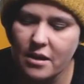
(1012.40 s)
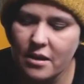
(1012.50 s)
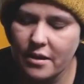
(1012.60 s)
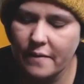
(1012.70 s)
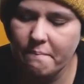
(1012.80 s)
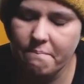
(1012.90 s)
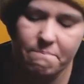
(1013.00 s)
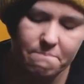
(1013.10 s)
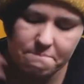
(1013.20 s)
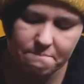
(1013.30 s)

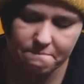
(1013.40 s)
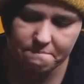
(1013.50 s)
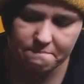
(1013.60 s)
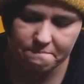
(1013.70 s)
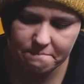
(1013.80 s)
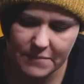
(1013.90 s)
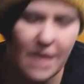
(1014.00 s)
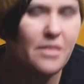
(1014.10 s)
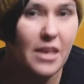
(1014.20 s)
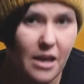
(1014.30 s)
um,
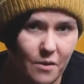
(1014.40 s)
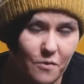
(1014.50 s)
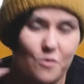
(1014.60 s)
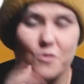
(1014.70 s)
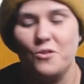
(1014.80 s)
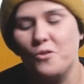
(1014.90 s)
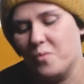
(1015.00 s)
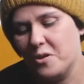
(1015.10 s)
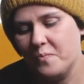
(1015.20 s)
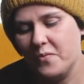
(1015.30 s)
the yarn for
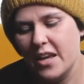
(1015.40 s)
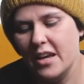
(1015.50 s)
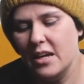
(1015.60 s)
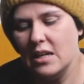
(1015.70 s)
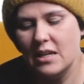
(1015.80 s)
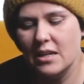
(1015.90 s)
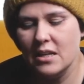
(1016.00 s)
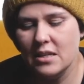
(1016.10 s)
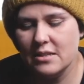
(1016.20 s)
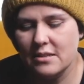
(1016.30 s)
October.
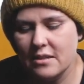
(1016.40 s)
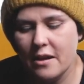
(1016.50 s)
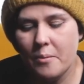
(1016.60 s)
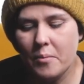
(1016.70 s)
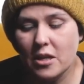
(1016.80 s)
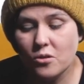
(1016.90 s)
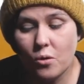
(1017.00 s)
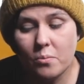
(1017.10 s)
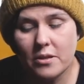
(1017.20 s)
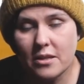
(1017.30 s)
It's uh, made
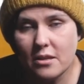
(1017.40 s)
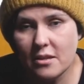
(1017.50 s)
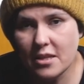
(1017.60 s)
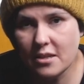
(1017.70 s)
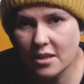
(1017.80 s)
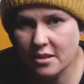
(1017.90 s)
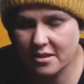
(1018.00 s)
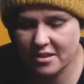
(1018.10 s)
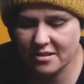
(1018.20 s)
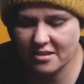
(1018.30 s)
completely in
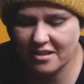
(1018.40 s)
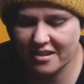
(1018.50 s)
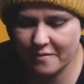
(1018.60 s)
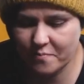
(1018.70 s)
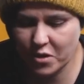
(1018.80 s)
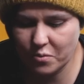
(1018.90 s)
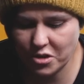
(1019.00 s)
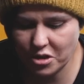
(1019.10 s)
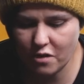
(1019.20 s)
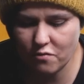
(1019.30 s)
England, um,
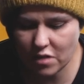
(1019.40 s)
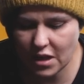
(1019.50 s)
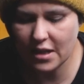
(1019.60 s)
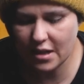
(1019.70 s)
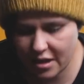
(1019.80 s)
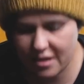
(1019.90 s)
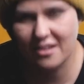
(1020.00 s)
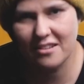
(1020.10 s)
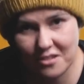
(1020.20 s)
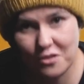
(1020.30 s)
which I really
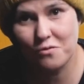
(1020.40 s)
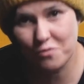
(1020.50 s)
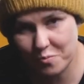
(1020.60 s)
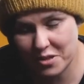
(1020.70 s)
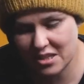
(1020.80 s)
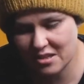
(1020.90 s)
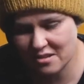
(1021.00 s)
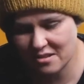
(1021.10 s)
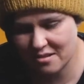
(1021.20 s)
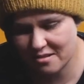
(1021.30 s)
like as a
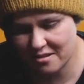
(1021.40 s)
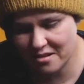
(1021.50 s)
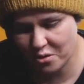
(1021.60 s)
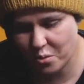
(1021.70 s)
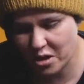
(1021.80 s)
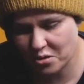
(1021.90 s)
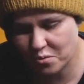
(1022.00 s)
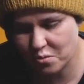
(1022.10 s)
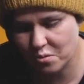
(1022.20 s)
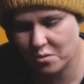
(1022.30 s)
European. It's uh, quite
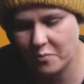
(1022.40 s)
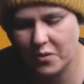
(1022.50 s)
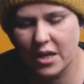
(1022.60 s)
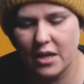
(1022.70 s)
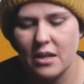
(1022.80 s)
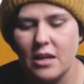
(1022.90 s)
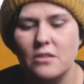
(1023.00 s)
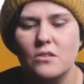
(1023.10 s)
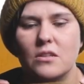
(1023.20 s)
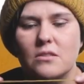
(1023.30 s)
cool. And
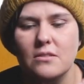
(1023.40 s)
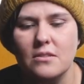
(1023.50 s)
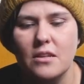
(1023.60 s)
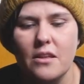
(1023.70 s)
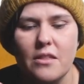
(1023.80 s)
as you can see,